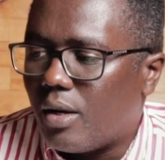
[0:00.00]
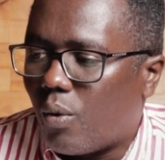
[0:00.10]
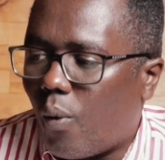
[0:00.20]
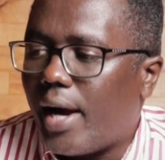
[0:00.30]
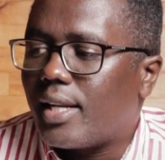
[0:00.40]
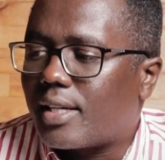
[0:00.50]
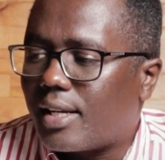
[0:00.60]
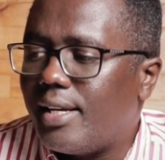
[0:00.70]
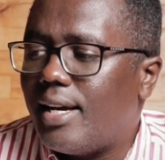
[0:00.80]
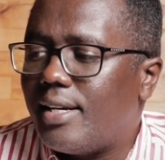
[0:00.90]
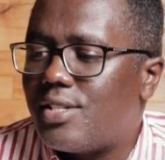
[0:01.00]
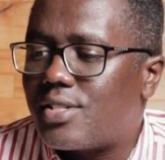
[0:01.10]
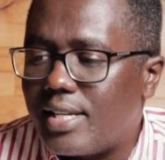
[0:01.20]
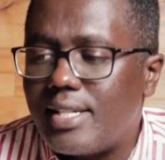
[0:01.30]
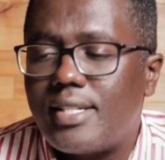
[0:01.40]
while clearly
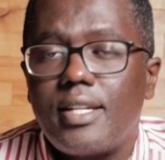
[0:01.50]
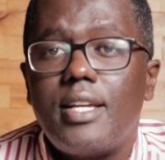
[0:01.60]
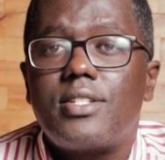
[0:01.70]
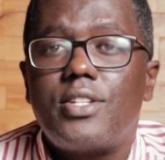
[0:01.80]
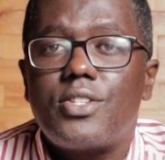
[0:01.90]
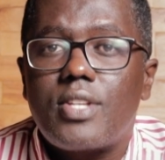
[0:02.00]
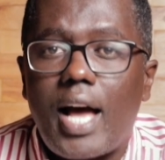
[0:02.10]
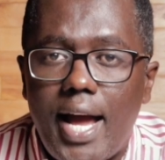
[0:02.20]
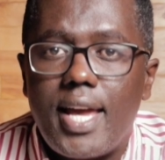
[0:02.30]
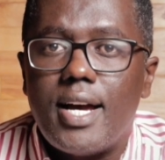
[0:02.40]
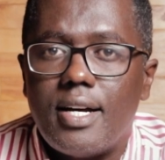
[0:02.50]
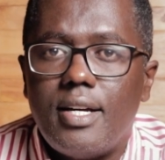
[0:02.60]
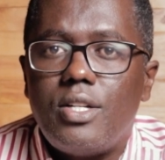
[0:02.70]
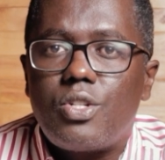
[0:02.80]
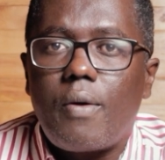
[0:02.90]
stating his desire
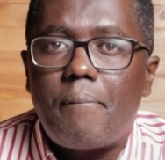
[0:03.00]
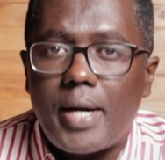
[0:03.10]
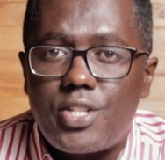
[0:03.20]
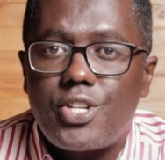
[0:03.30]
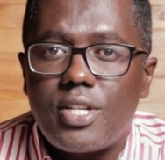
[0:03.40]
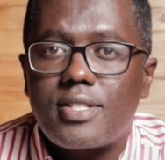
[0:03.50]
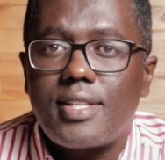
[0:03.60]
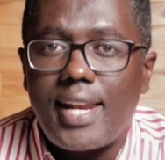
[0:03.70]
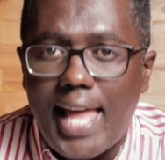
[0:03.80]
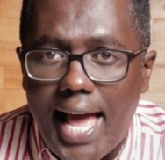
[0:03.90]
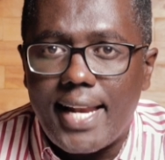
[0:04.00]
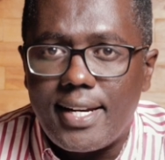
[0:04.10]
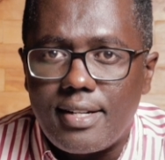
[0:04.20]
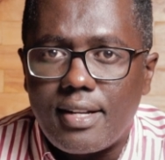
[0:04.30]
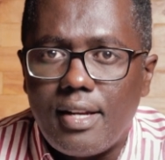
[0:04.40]
to purchase the
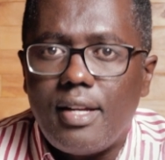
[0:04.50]
land.